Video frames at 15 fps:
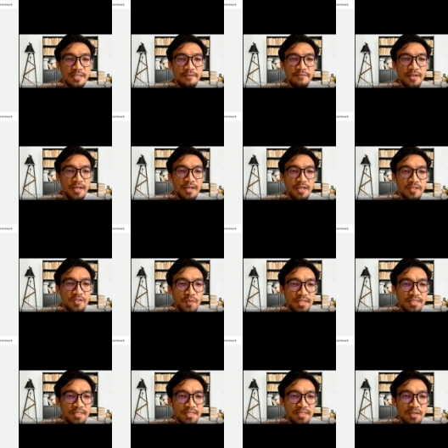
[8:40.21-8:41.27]
So we're going to
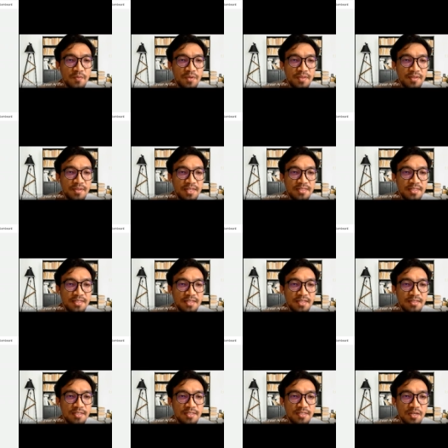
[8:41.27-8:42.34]
start with, let's say this
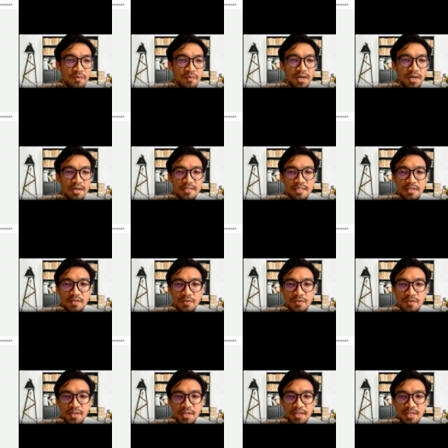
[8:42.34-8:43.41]
is our
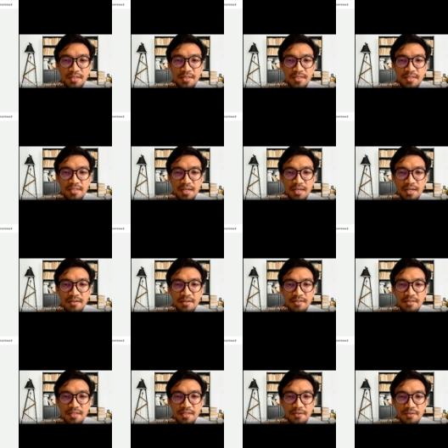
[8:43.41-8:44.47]
R0 and this is
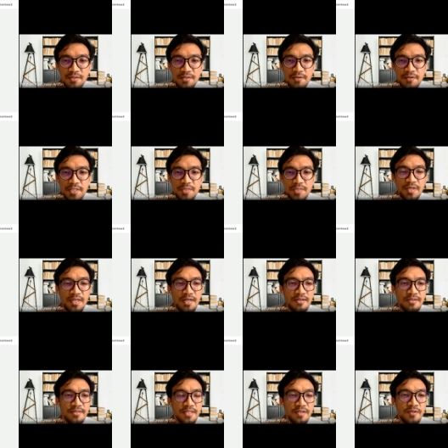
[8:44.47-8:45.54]
R0, the corresponding
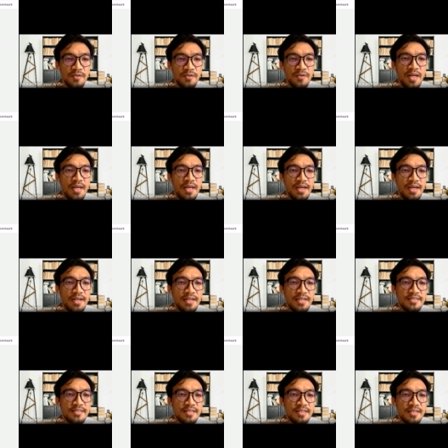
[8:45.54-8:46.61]
R0. And
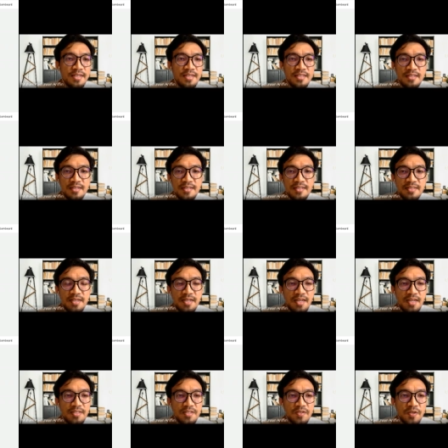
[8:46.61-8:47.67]
let's say the interest rate
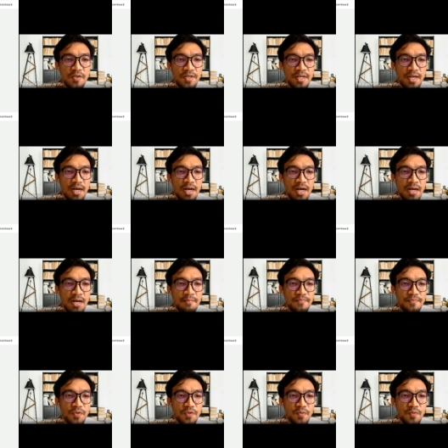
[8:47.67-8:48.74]
has gone up
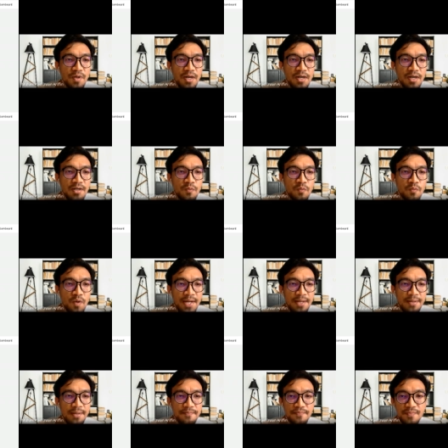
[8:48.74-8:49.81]
to R1.
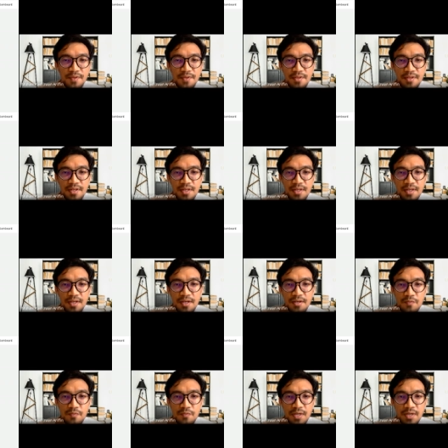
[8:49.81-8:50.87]
Okay,
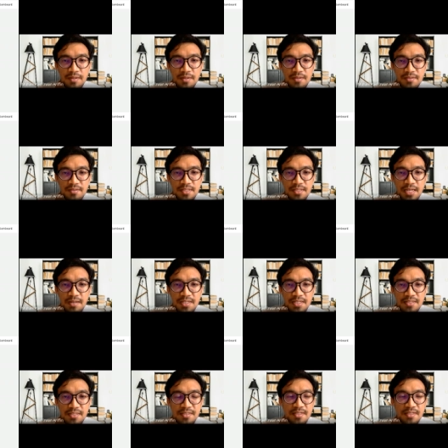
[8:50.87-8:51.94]
R1. Same
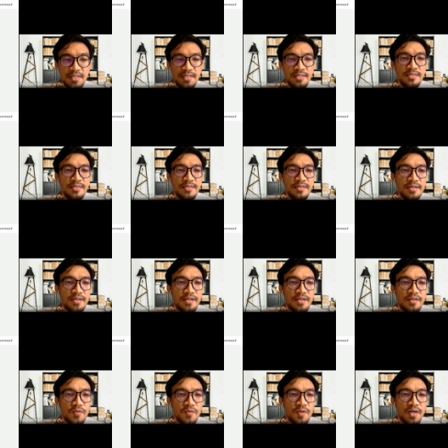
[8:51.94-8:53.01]
distance to
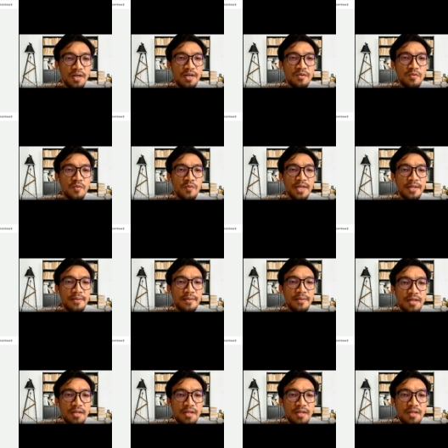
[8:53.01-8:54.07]
R1.
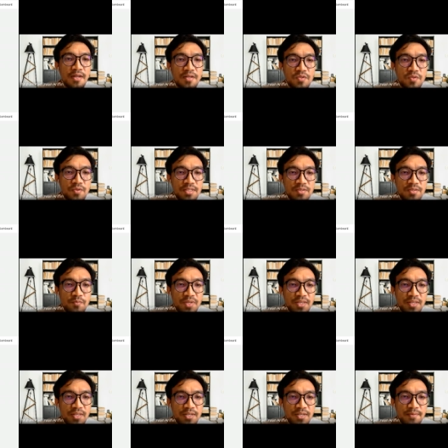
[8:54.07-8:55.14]
So this would be the,